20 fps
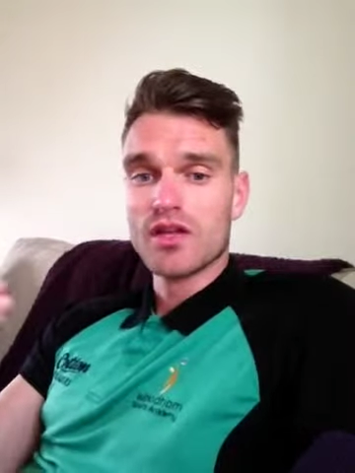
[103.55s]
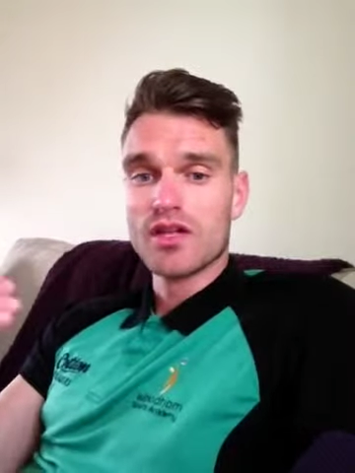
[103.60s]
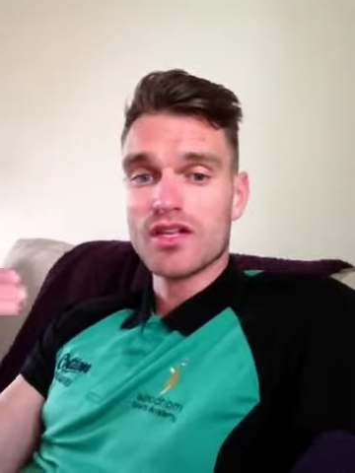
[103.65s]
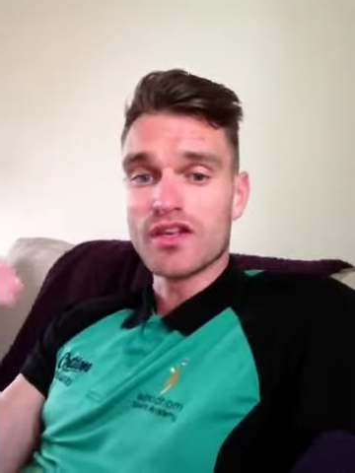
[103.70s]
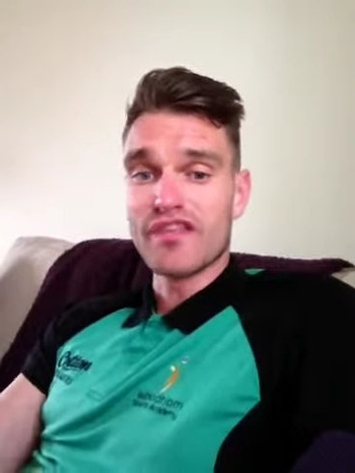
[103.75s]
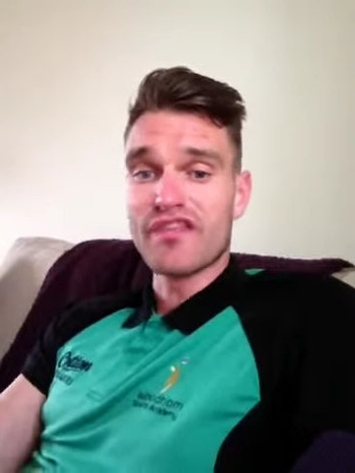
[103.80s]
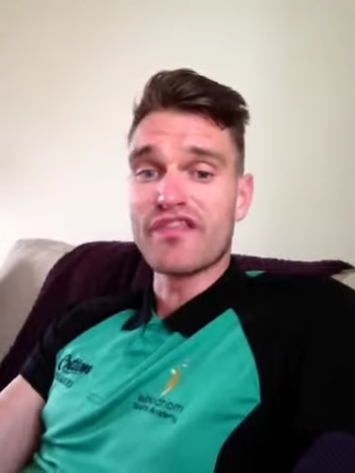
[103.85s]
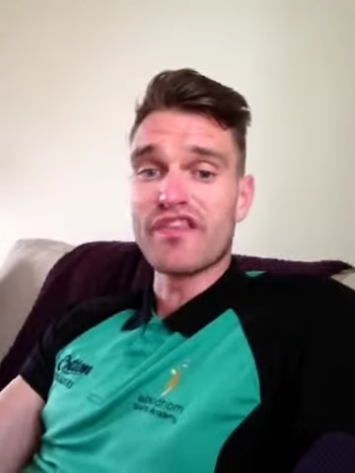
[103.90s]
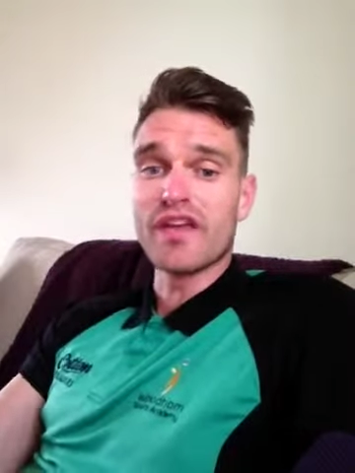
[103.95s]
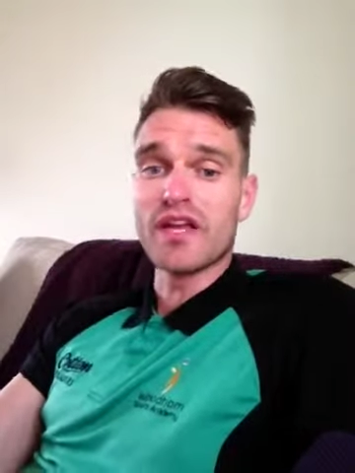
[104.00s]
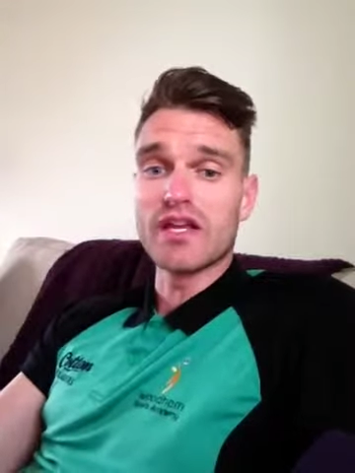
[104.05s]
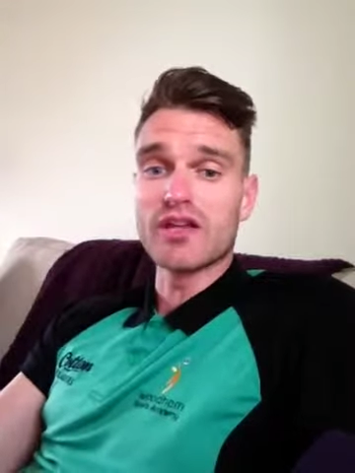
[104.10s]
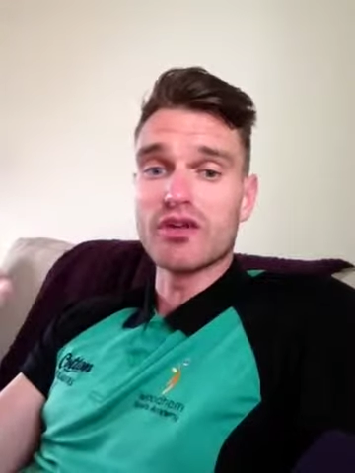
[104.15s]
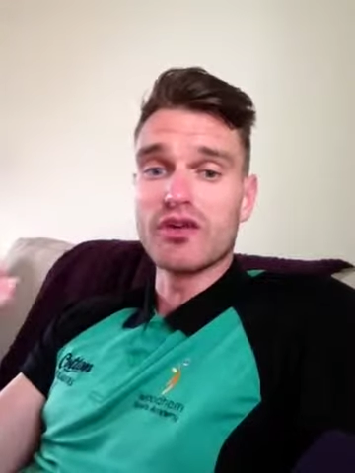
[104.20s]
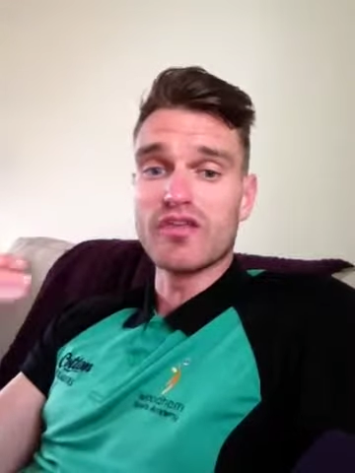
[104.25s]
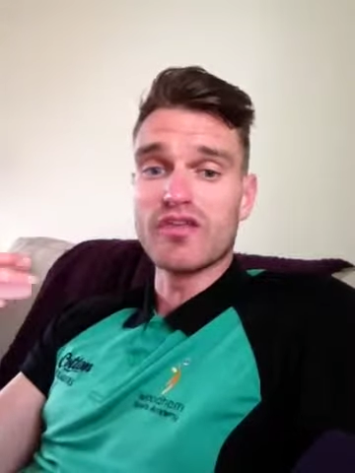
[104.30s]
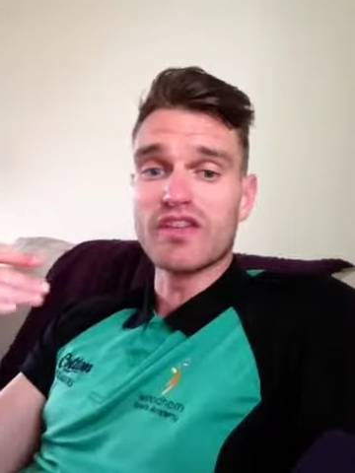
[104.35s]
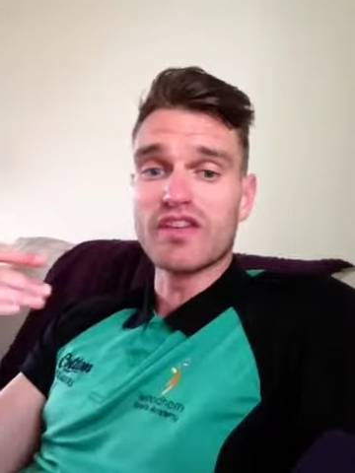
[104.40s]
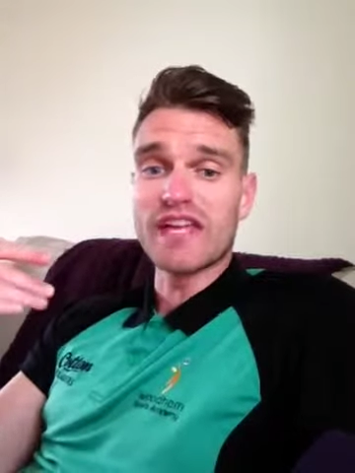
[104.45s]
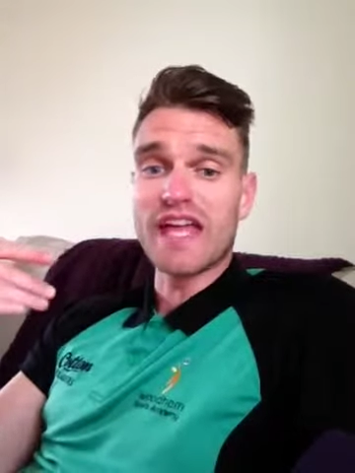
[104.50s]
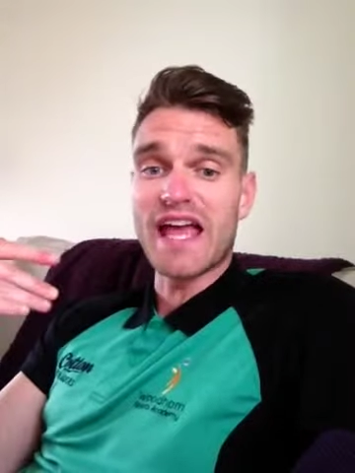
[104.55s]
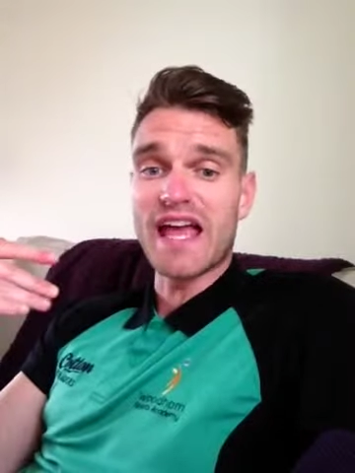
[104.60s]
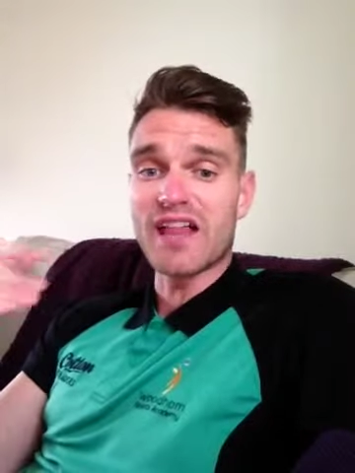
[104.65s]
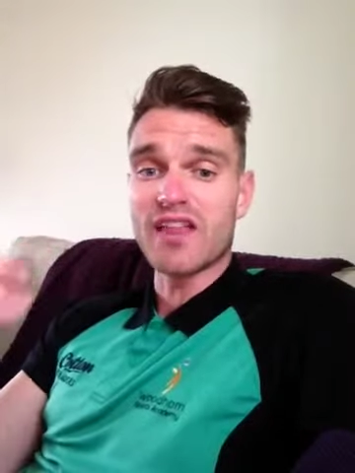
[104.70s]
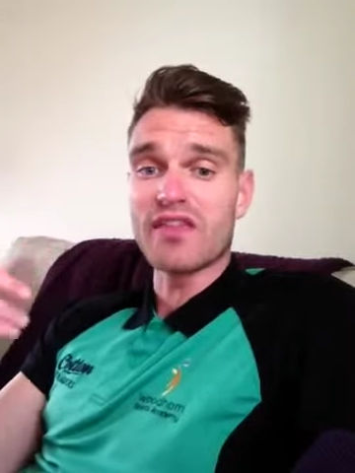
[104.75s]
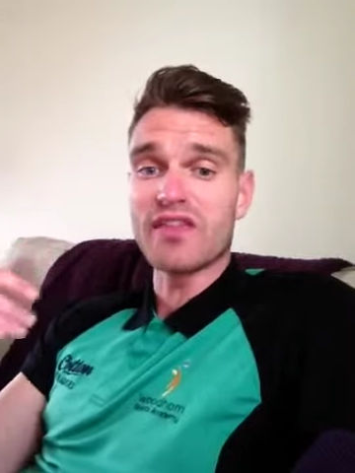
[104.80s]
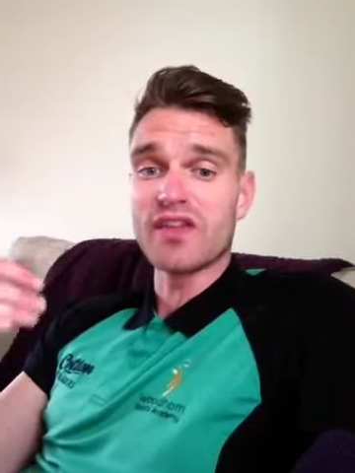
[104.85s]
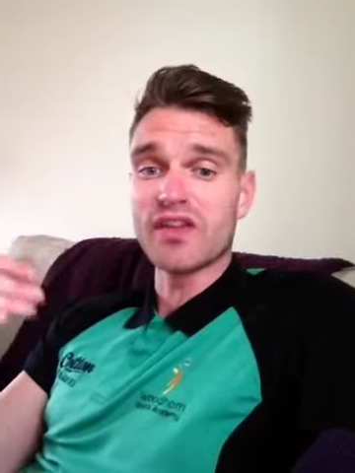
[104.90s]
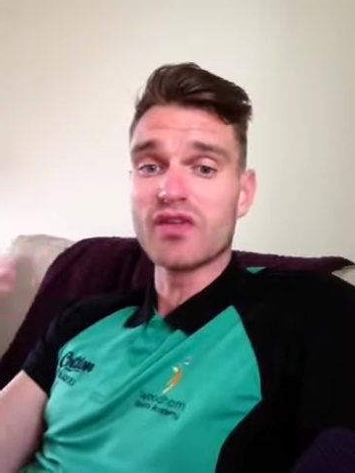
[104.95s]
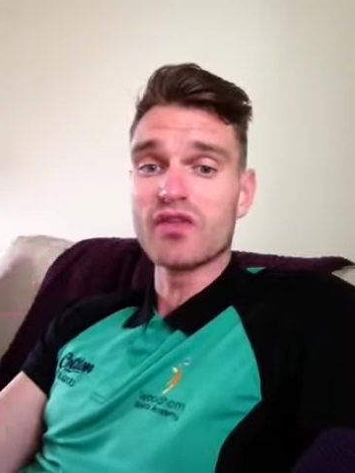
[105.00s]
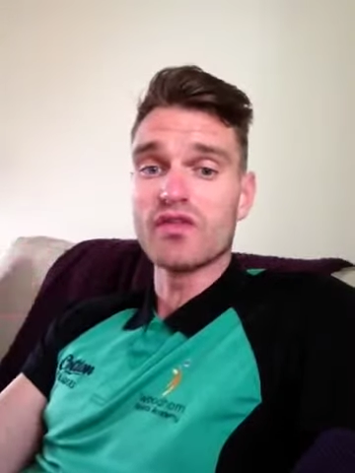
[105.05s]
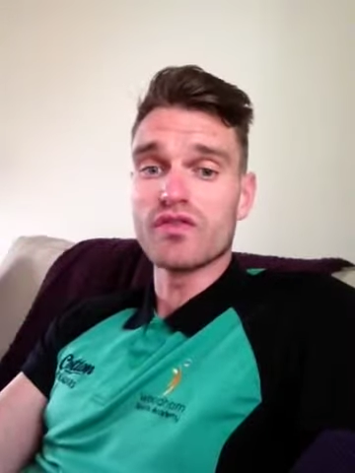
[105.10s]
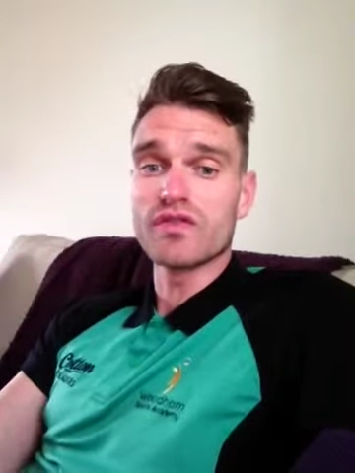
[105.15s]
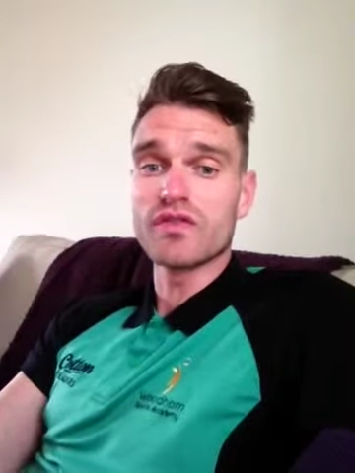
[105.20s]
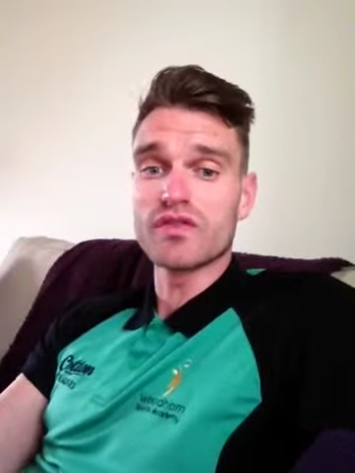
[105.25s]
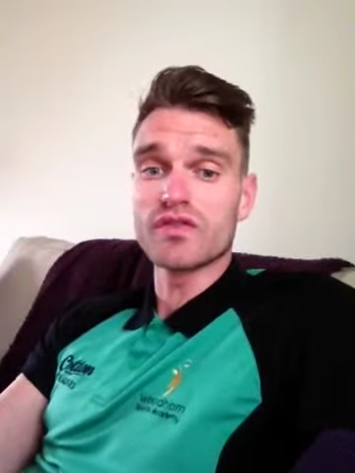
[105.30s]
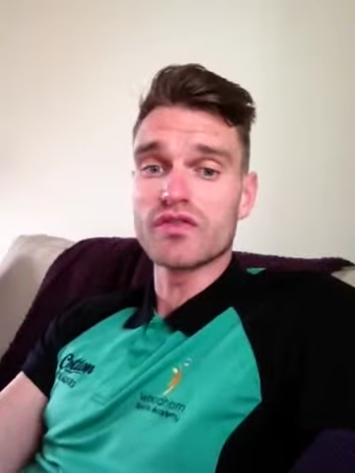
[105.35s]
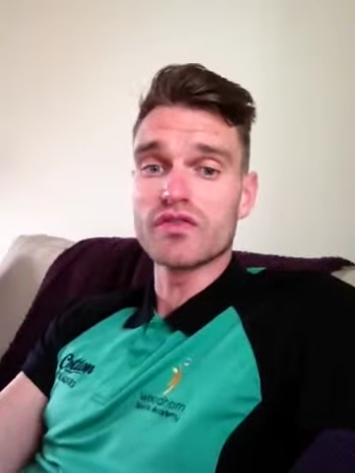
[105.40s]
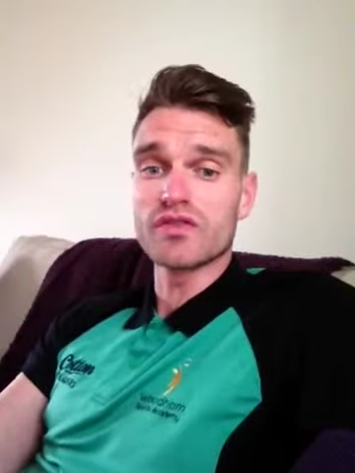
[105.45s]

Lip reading: you're fit enough and you're healthy enough